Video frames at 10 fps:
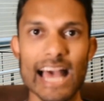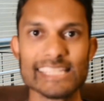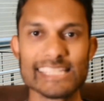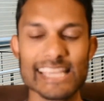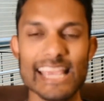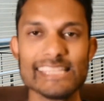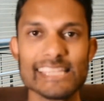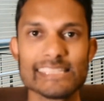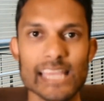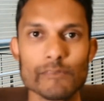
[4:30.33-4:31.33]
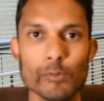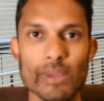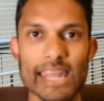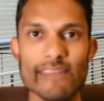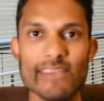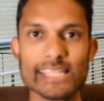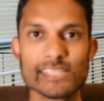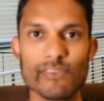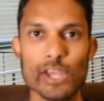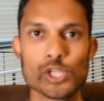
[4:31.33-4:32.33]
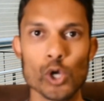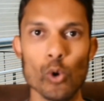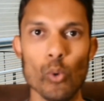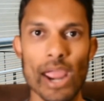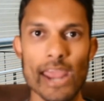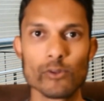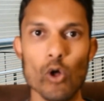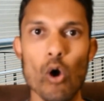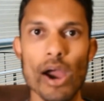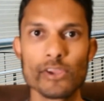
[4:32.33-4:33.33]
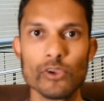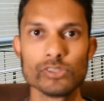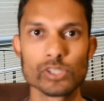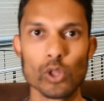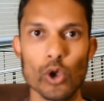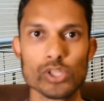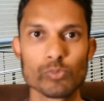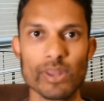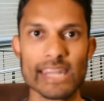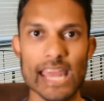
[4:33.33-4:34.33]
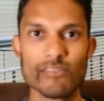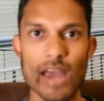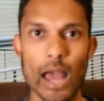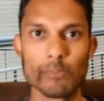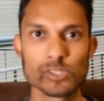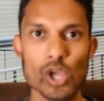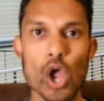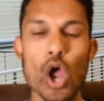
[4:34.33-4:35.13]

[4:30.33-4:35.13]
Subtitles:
as it's easier to implement advanced feature or handle high user loads with native apps.